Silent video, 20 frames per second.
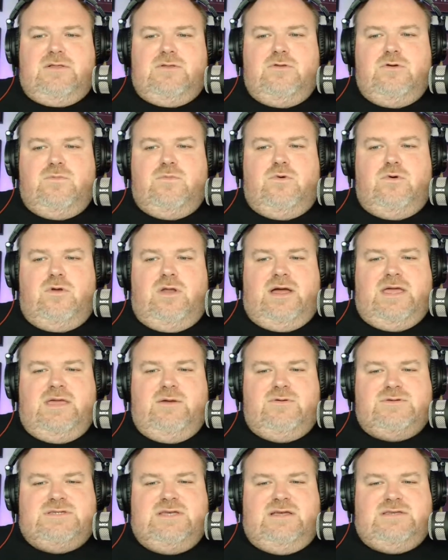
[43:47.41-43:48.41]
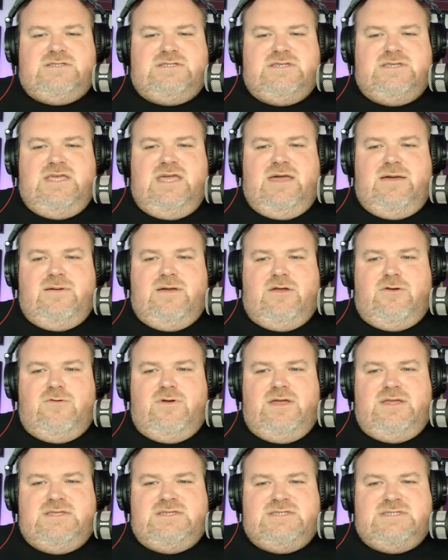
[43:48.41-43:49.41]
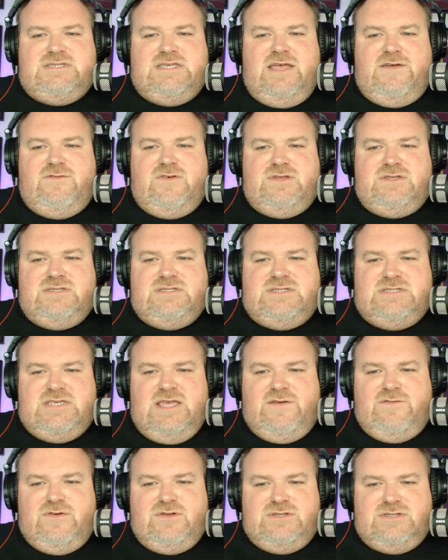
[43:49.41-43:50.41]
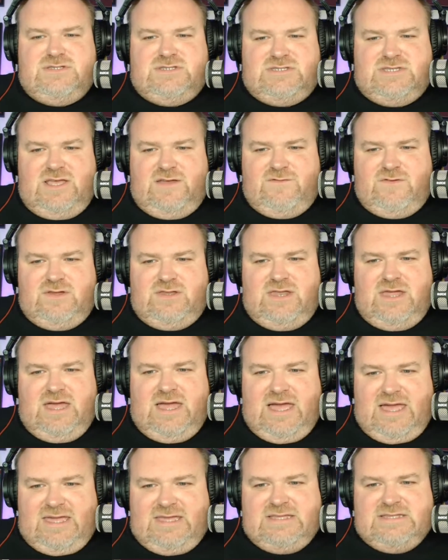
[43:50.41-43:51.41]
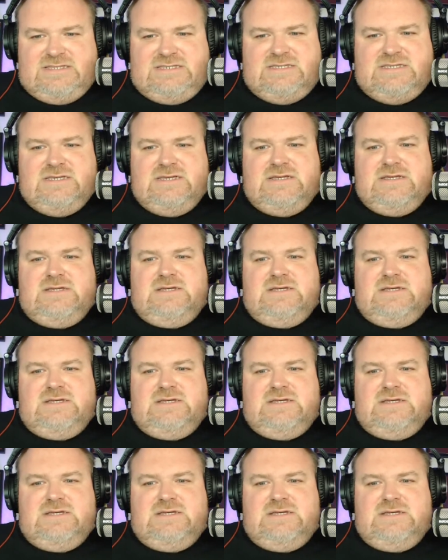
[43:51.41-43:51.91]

Look more like he was us. Yeah, agreed. 7, 7, 7, 8.